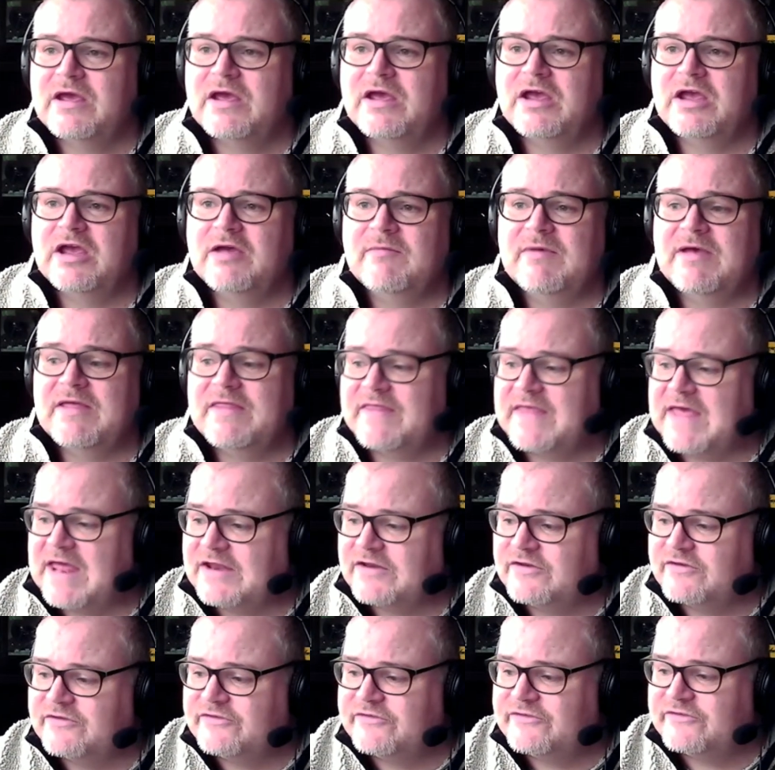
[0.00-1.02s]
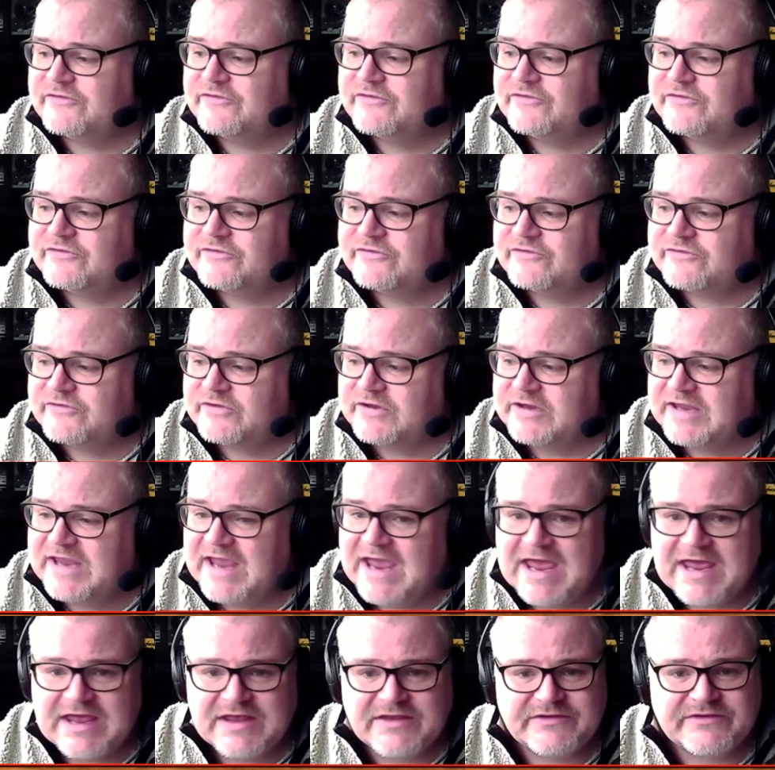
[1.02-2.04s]
Um, and then to
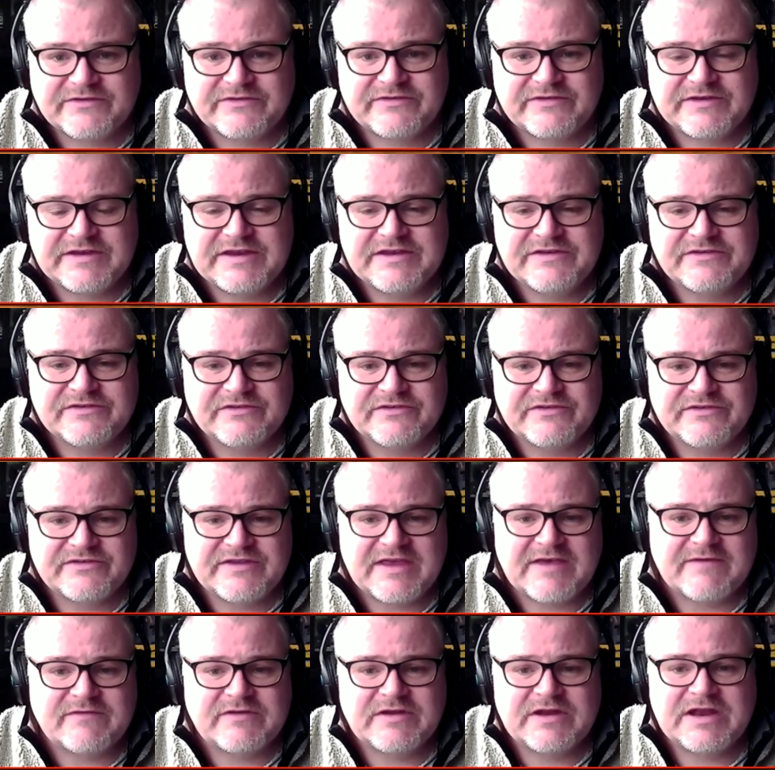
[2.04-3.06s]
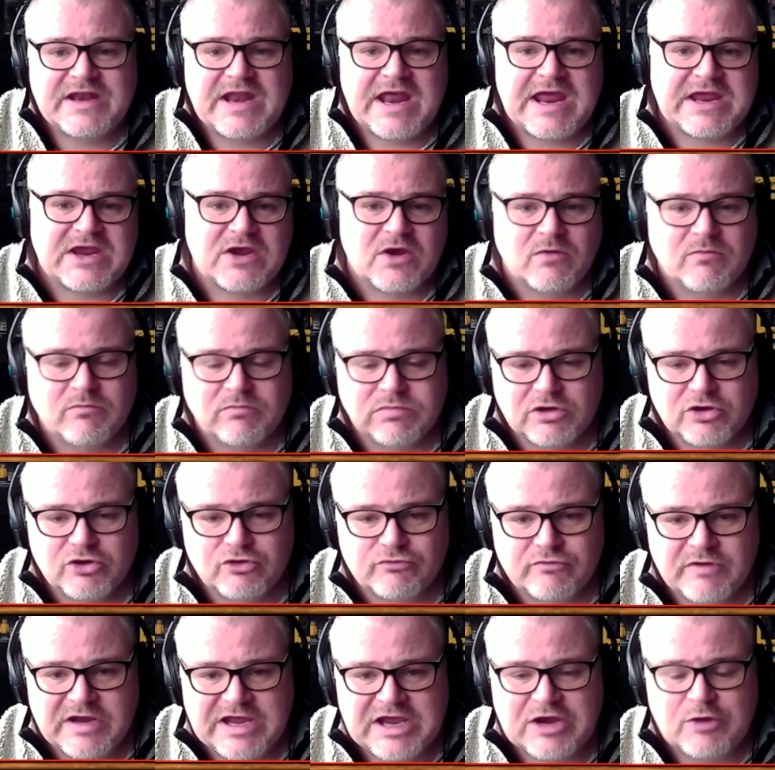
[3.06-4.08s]
get season seven and eight on
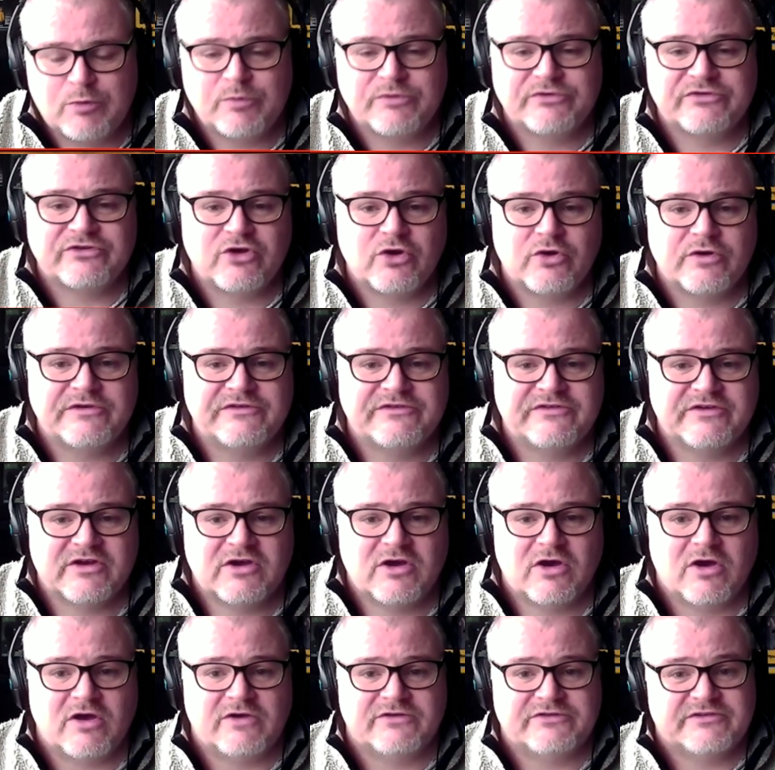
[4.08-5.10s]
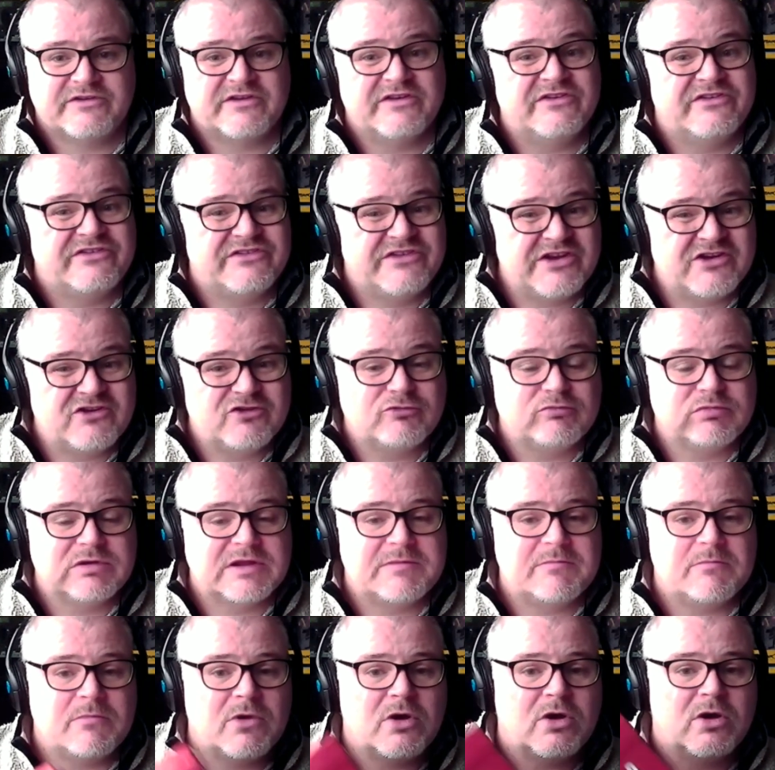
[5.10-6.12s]
Blu-ray, it was going to cost
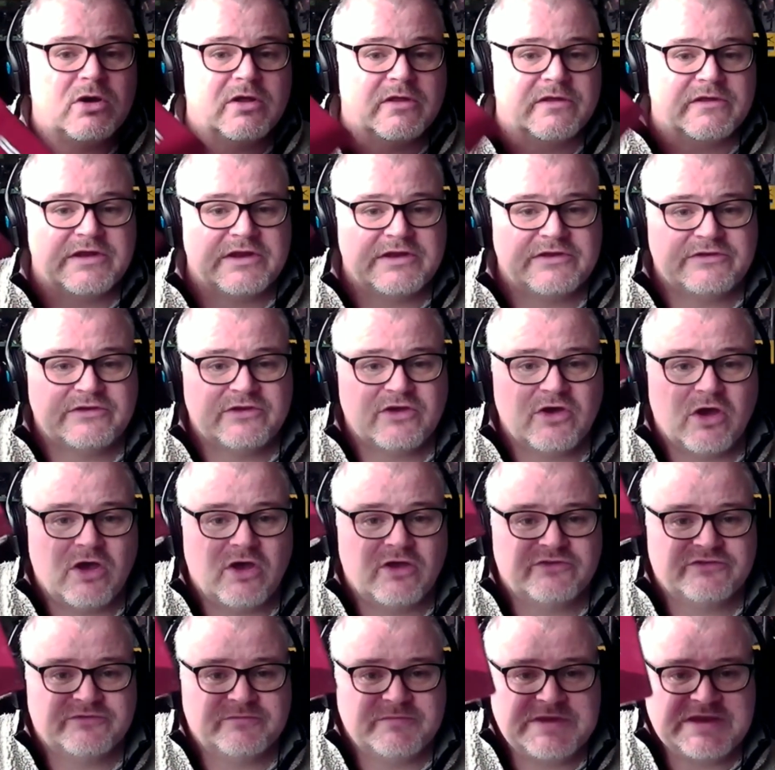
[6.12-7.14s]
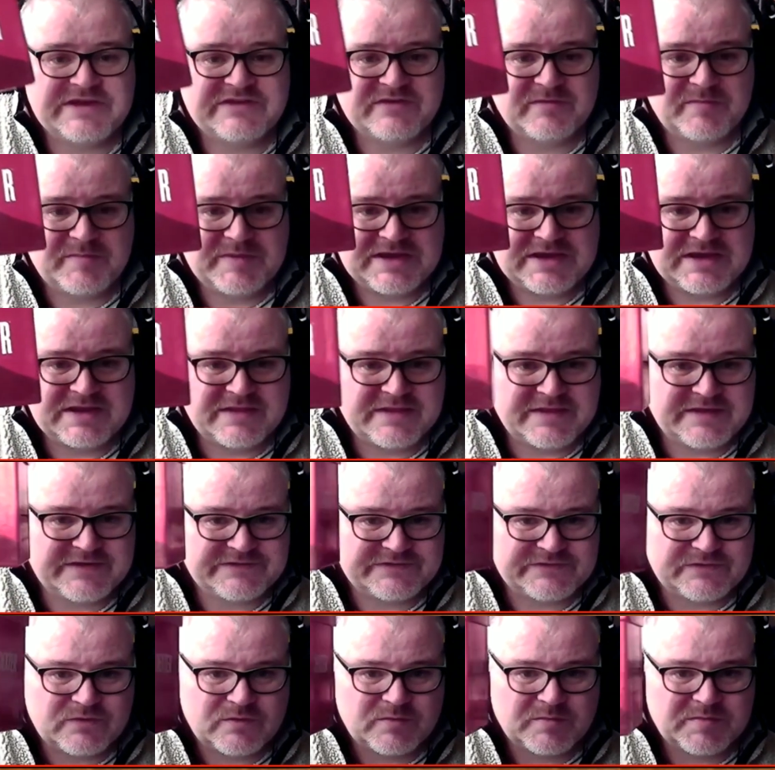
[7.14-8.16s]
considerably more than it cost me to pick
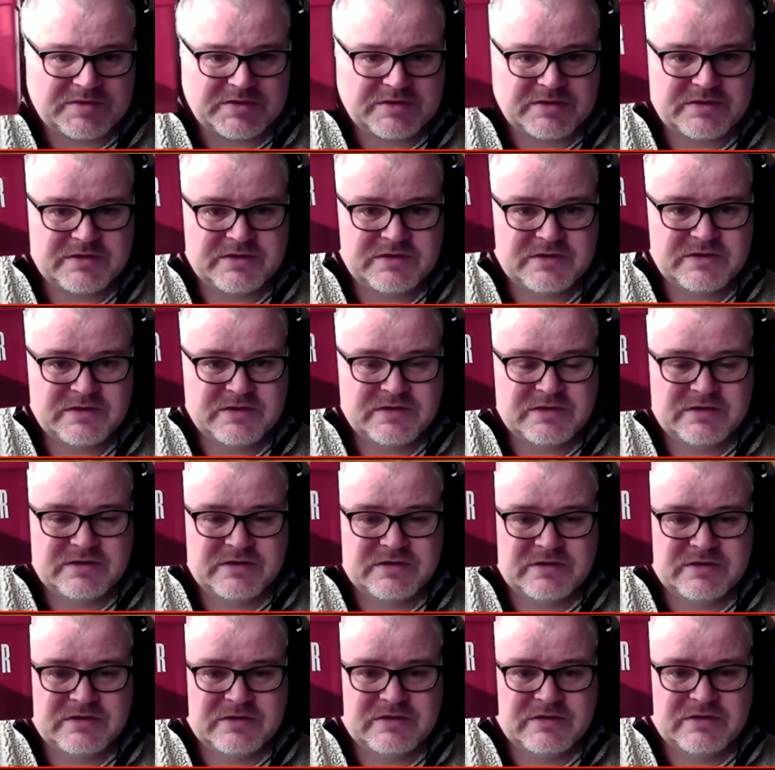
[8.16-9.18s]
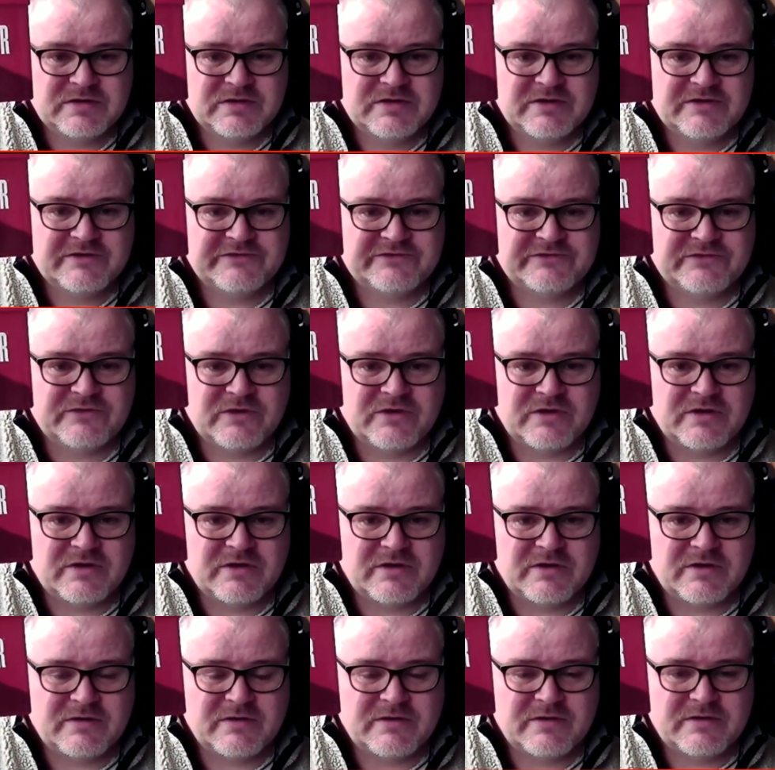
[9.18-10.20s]
this up.
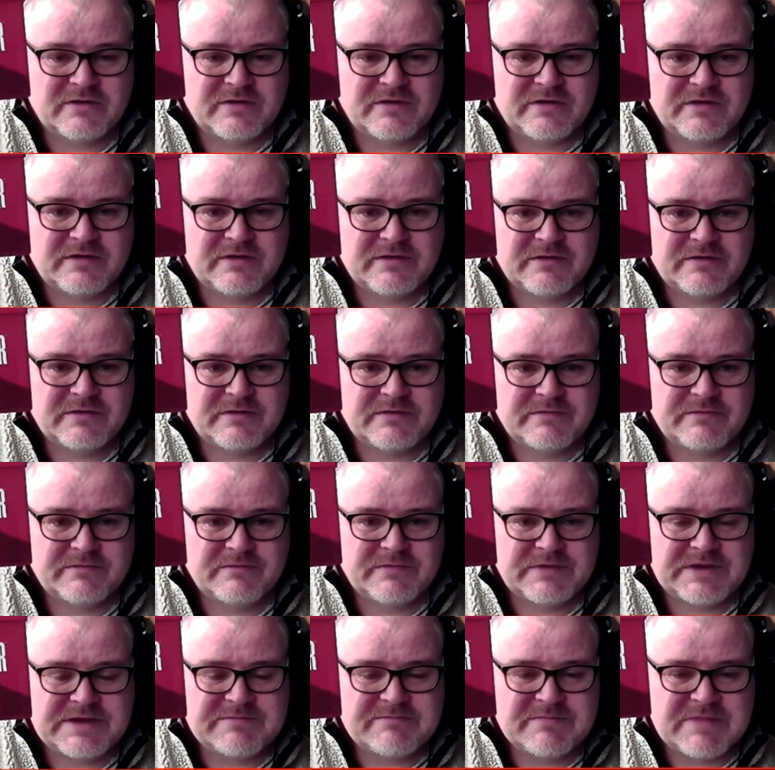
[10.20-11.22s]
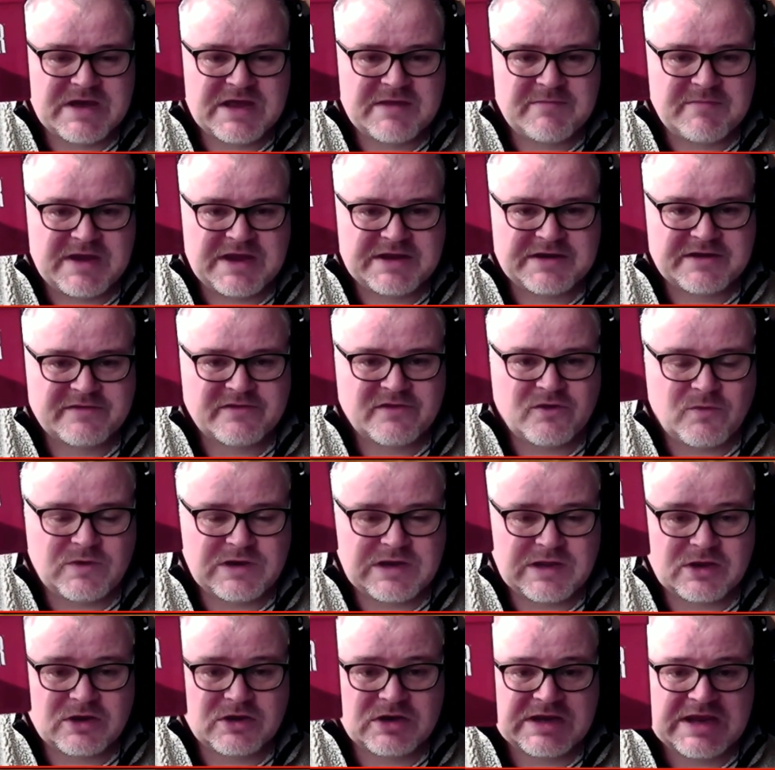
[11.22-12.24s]
So in my mind, I thought,
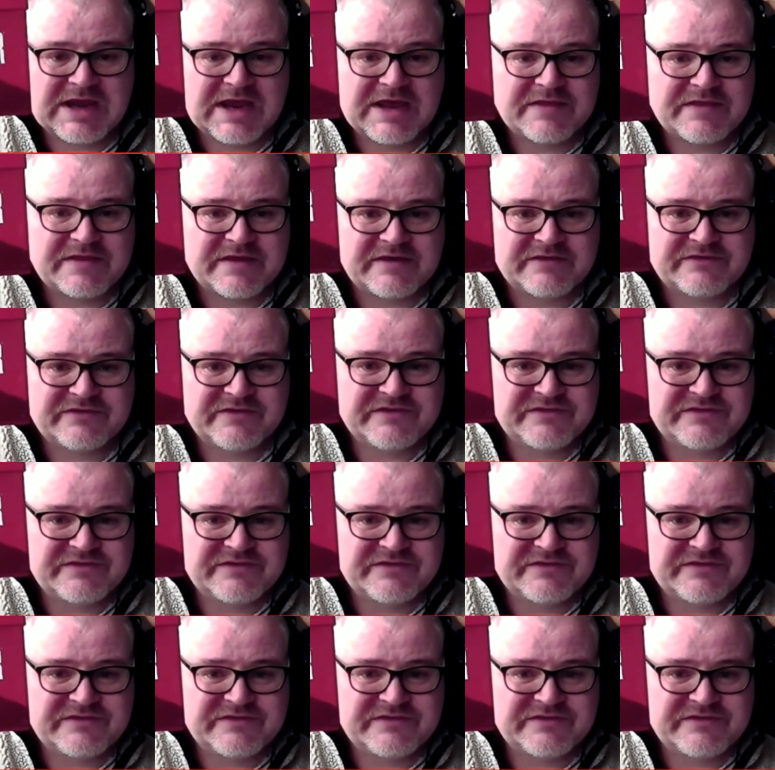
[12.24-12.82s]
well, I'm going to get this.